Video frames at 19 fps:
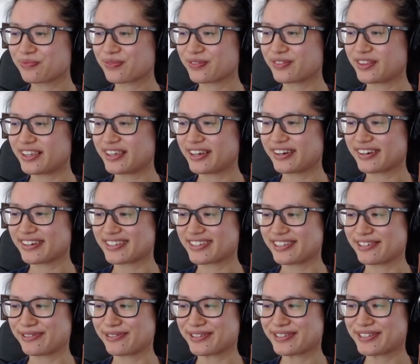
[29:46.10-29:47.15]
The youngest
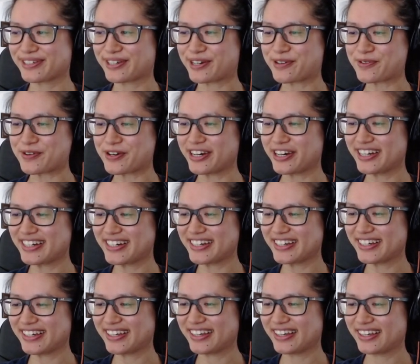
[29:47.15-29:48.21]
little squirt.
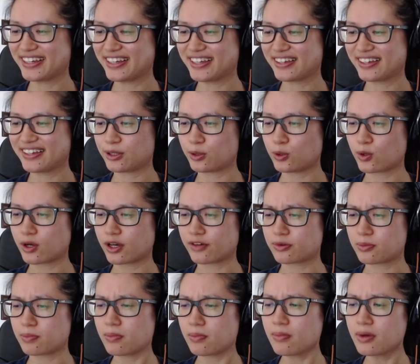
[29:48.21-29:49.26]
You have a
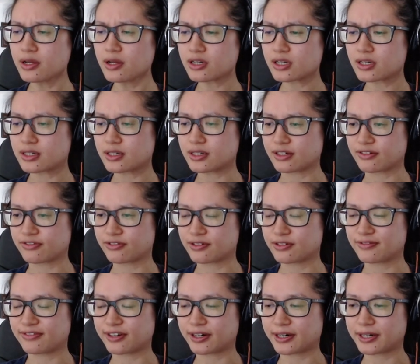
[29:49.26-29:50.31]
much
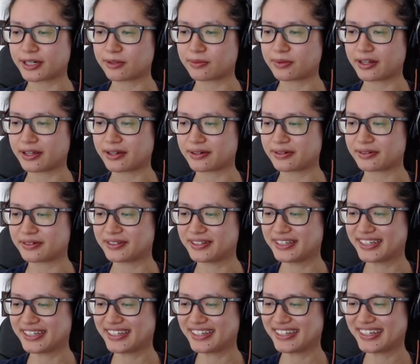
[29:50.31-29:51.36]
different vibe now.
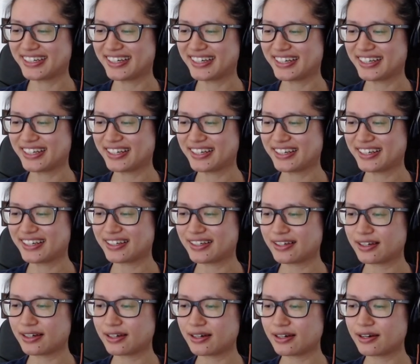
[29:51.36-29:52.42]

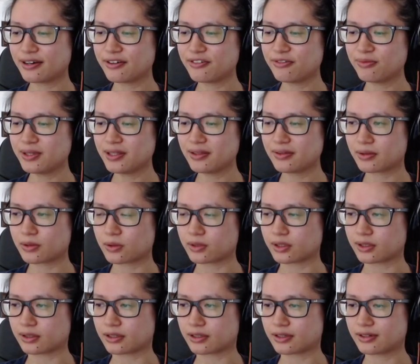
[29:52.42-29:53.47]
I've been through a
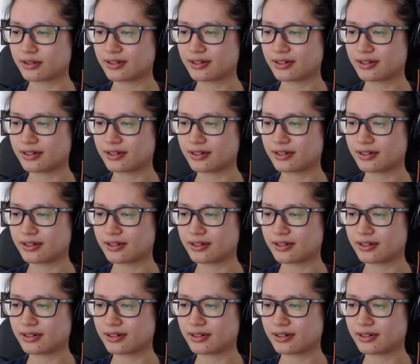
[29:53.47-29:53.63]
lot.